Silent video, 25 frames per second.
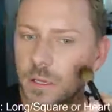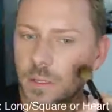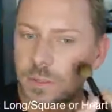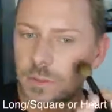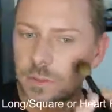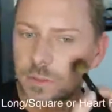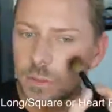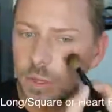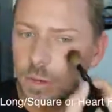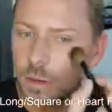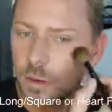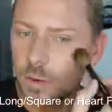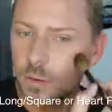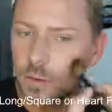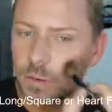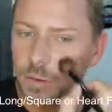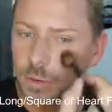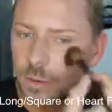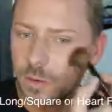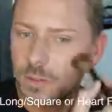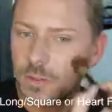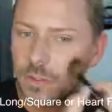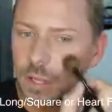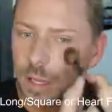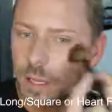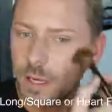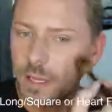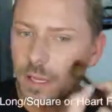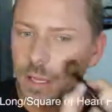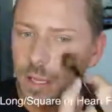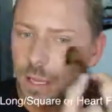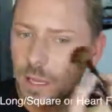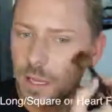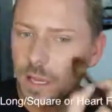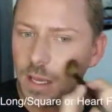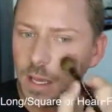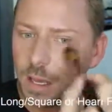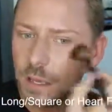So you're starting
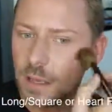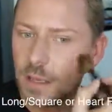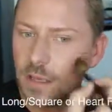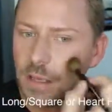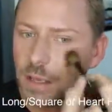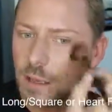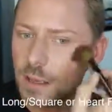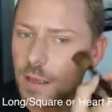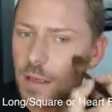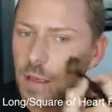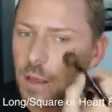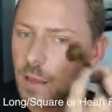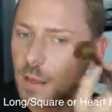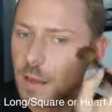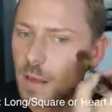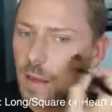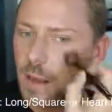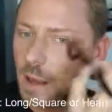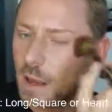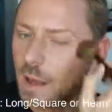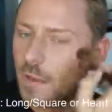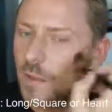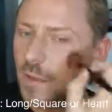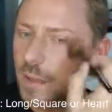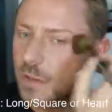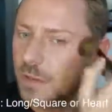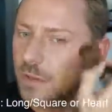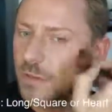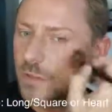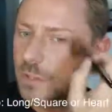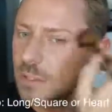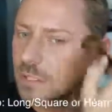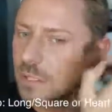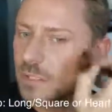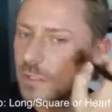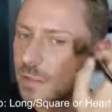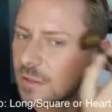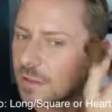here, and then you're
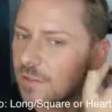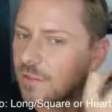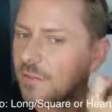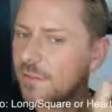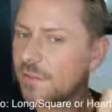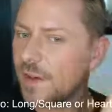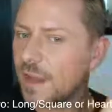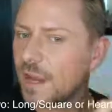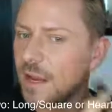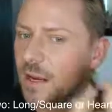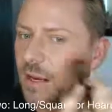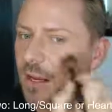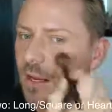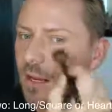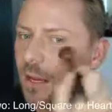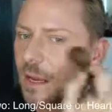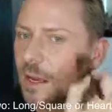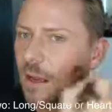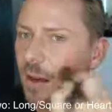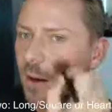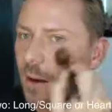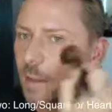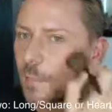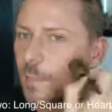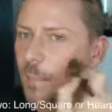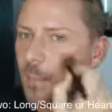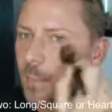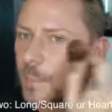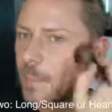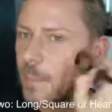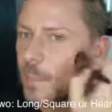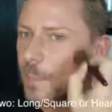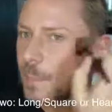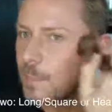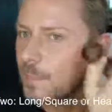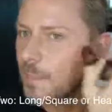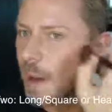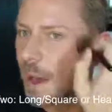just fading
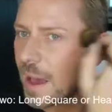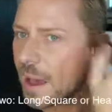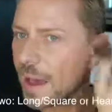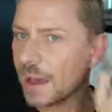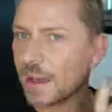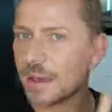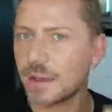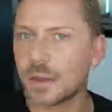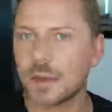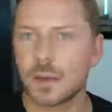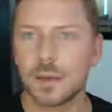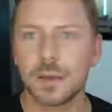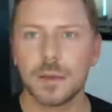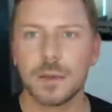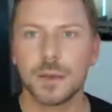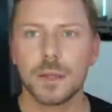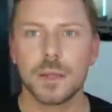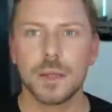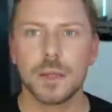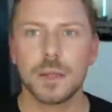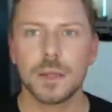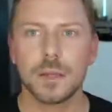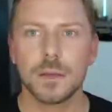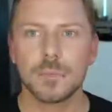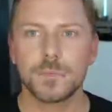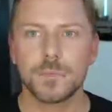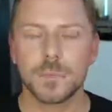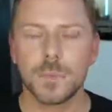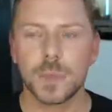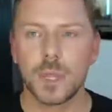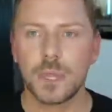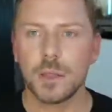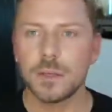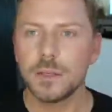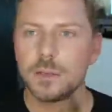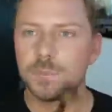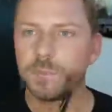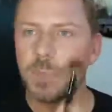it back.
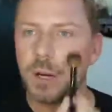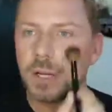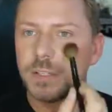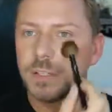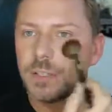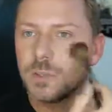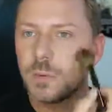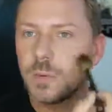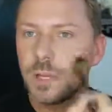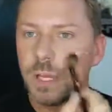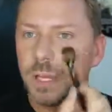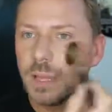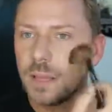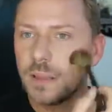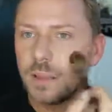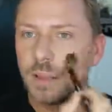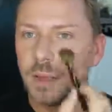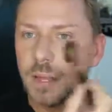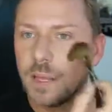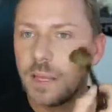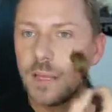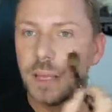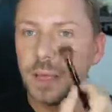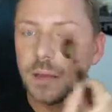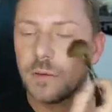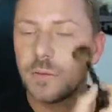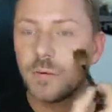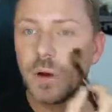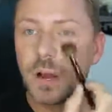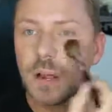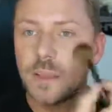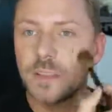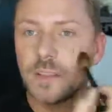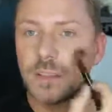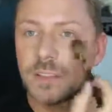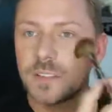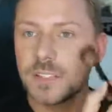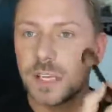By doing it here,
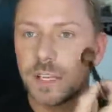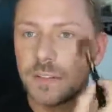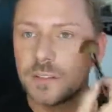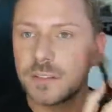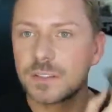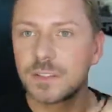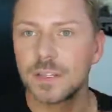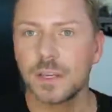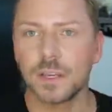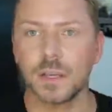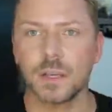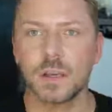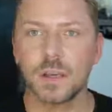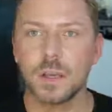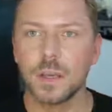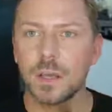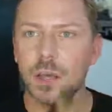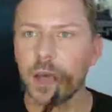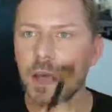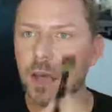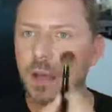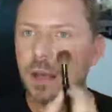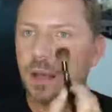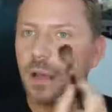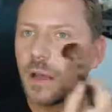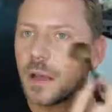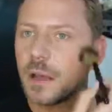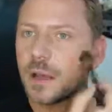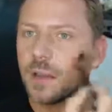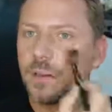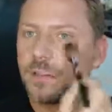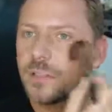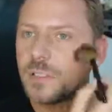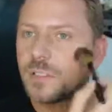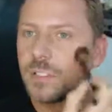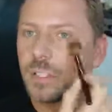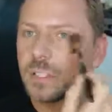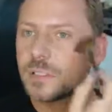right in the center, and
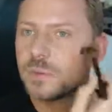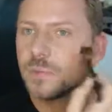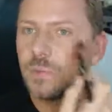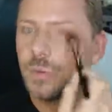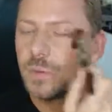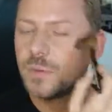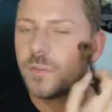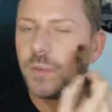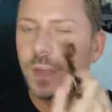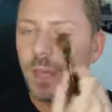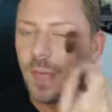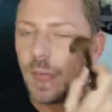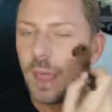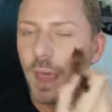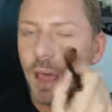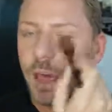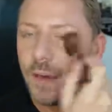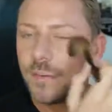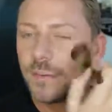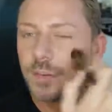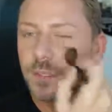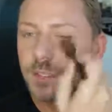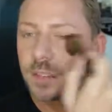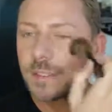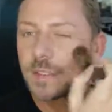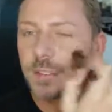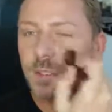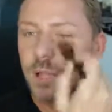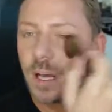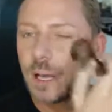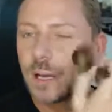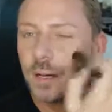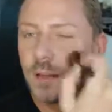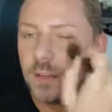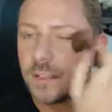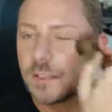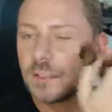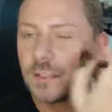kind of just moving it ever so
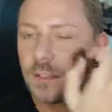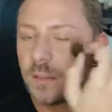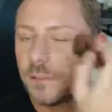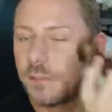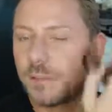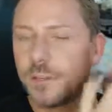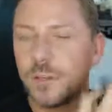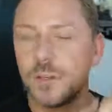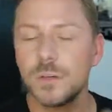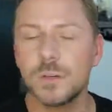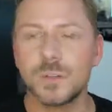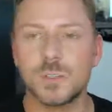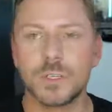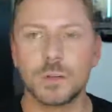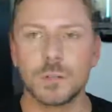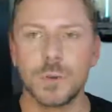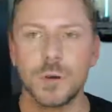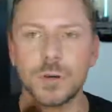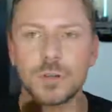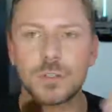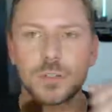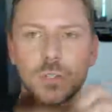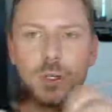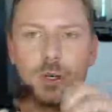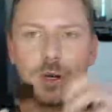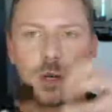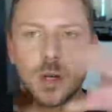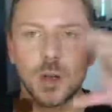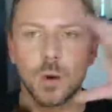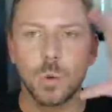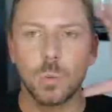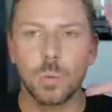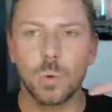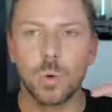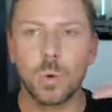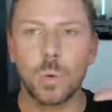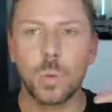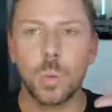slightly, this diffusing motion
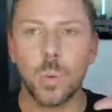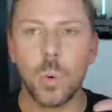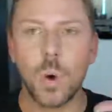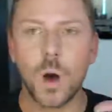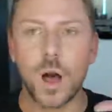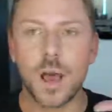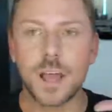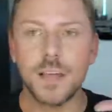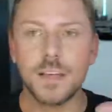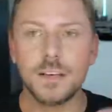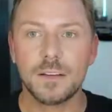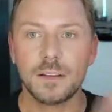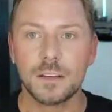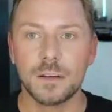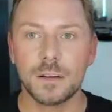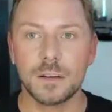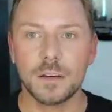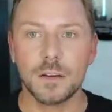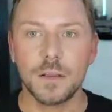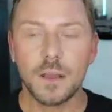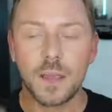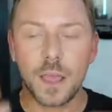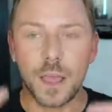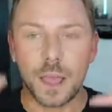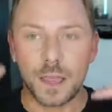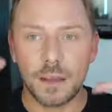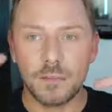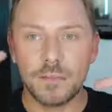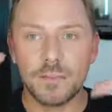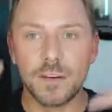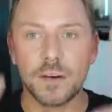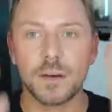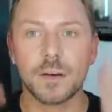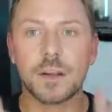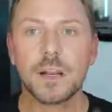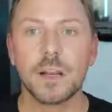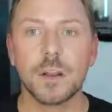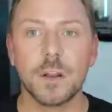will widen a
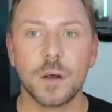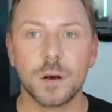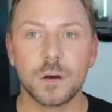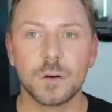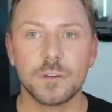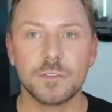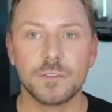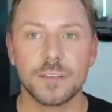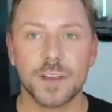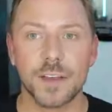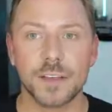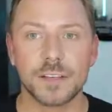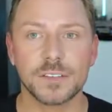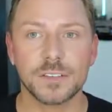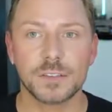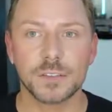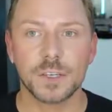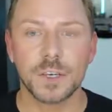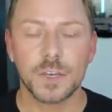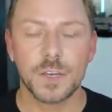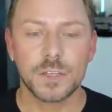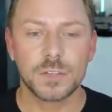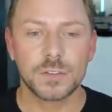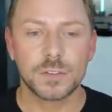very long face.